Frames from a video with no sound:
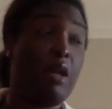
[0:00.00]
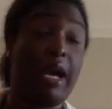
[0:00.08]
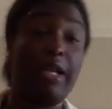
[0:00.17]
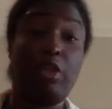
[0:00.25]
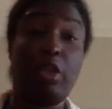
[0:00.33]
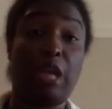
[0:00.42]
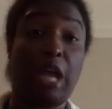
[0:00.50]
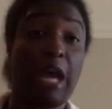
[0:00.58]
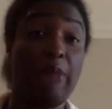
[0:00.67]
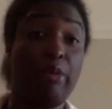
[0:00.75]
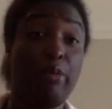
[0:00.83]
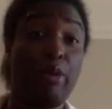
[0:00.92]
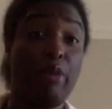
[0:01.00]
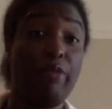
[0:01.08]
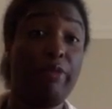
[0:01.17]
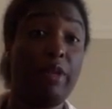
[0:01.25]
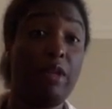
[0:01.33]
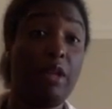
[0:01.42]
I took an
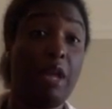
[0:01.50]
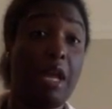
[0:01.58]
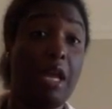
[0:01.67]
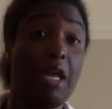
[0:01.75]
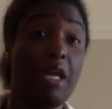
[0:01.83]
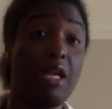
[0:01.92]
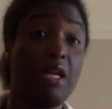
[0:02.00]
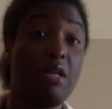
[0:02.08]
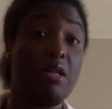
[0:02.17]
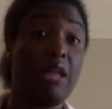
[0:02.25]
ibuprofen and